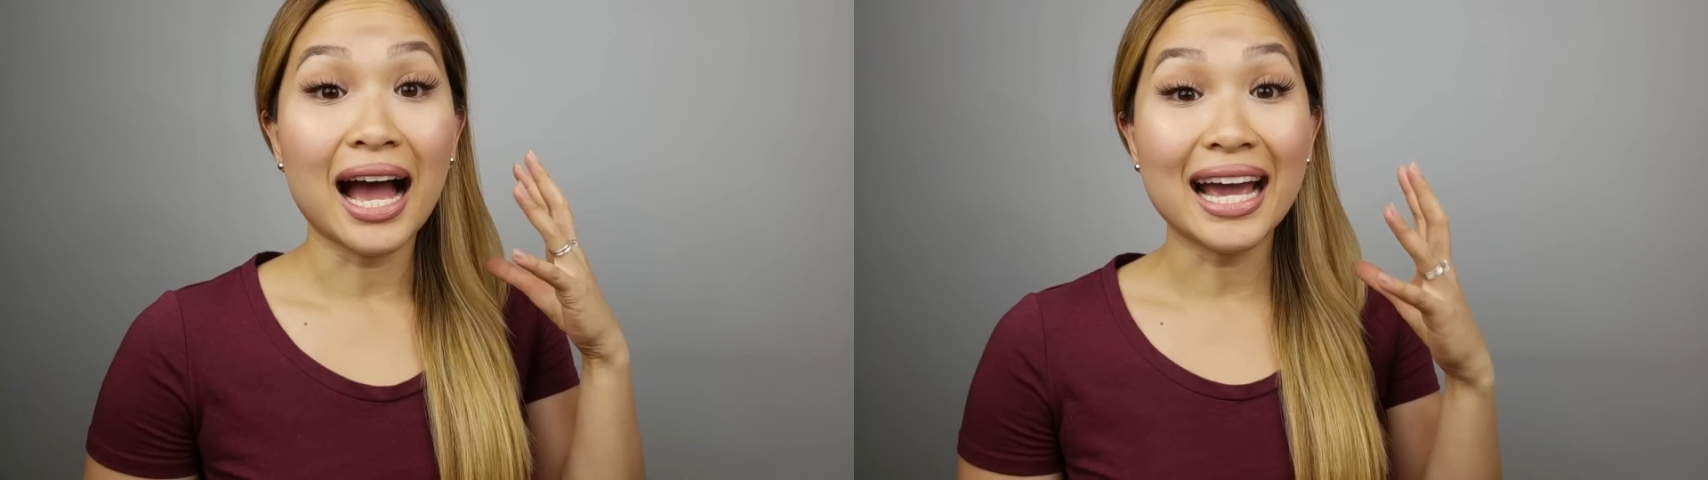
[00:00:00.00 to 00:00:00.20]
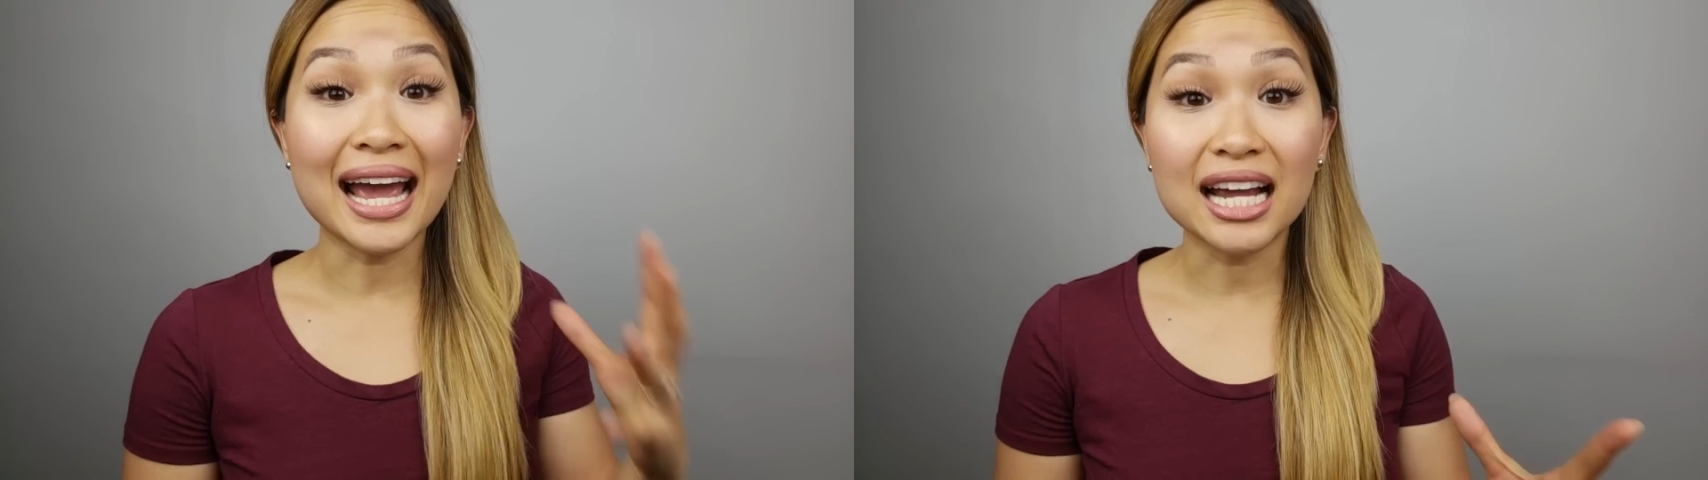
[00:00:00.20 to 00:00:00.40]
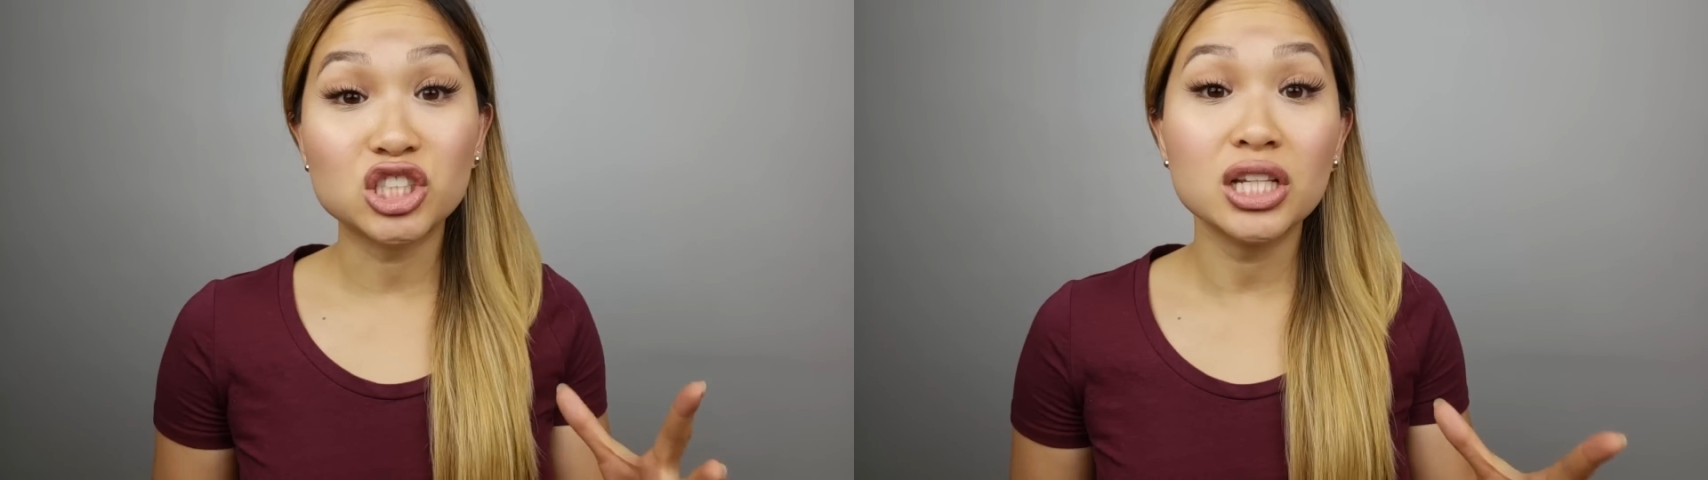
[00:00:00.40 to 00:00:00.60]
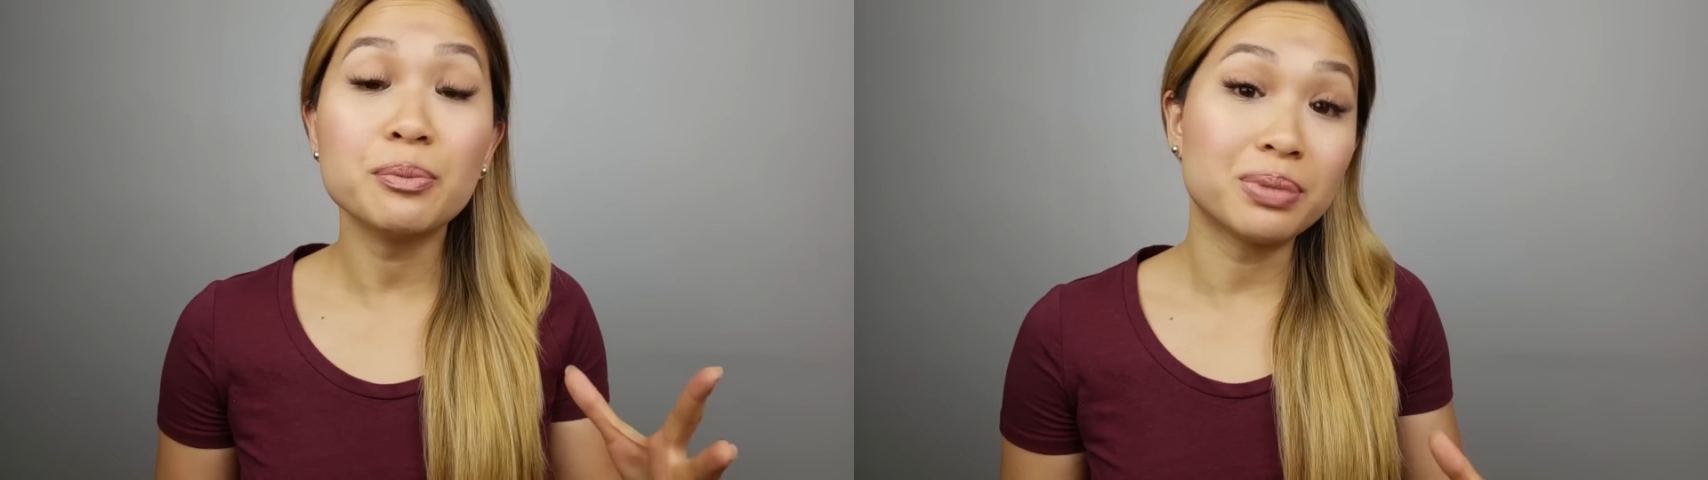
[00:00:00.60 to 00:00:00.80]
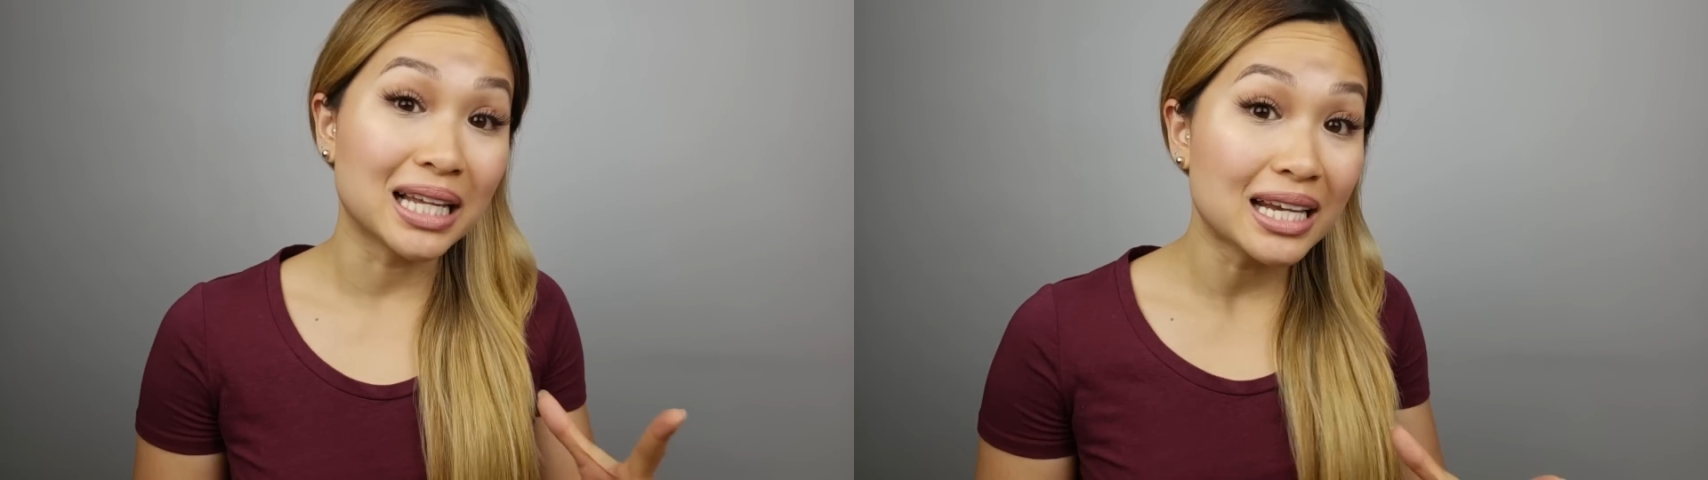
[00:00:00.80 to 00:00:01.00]
I actually
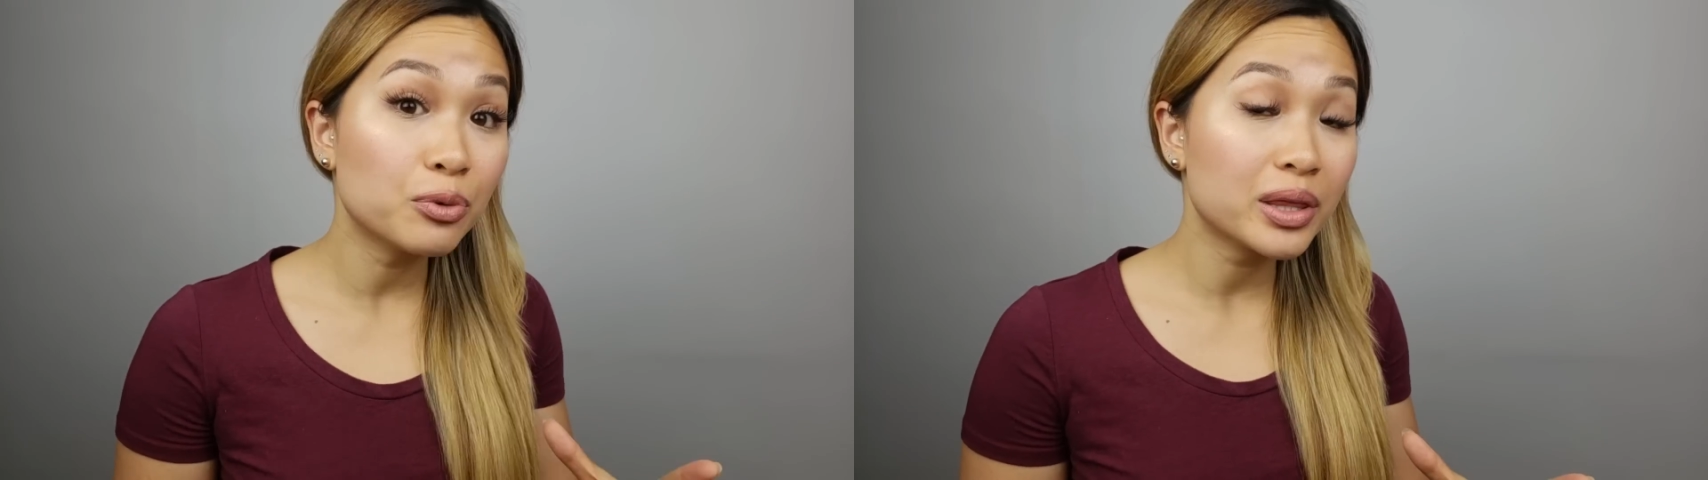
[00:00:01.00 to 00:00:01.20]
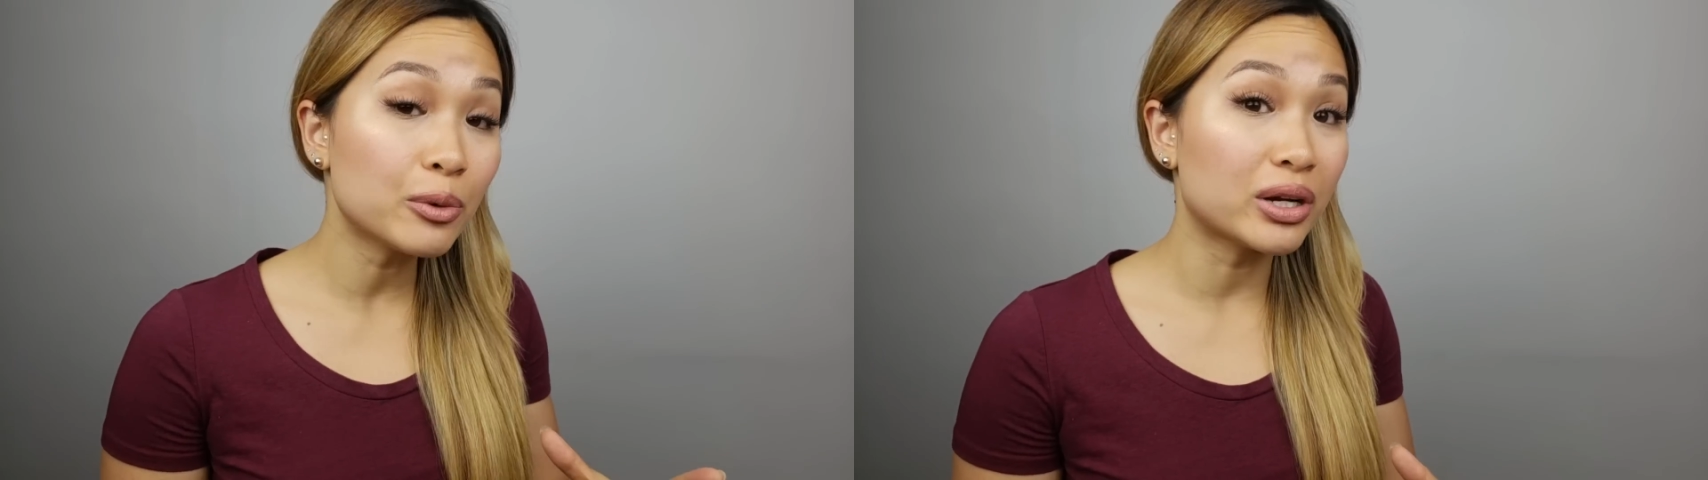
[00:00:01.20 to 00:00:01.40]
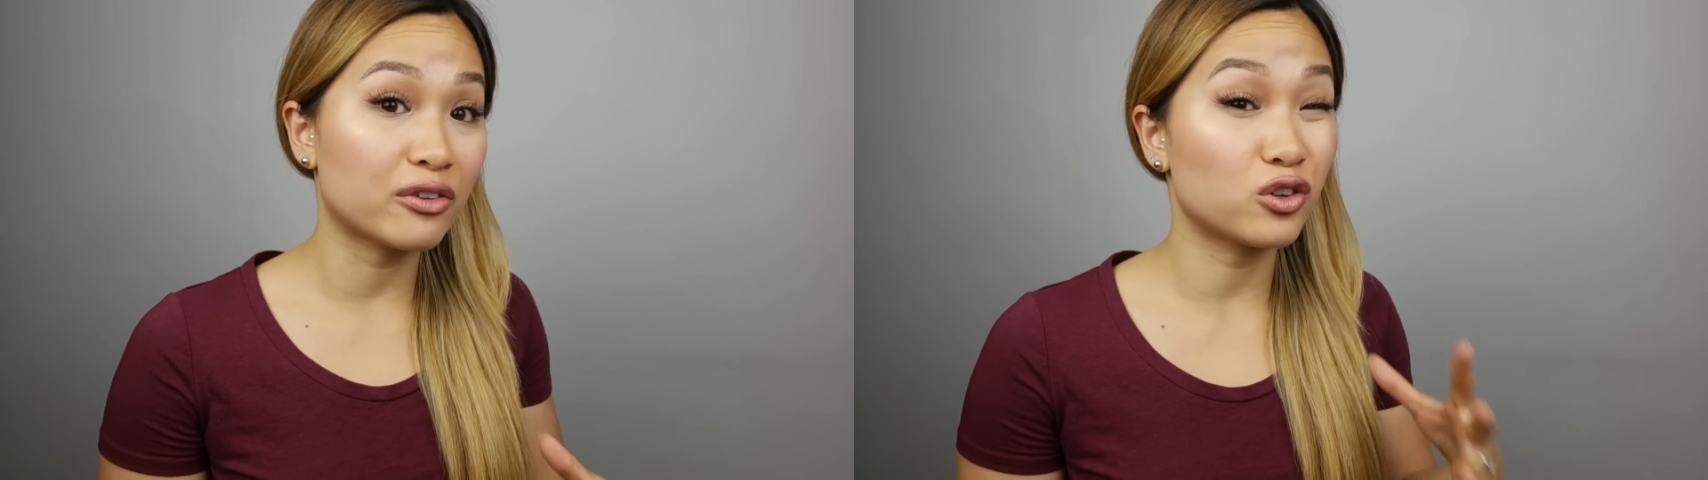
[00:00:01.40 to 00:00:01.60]
played with it when I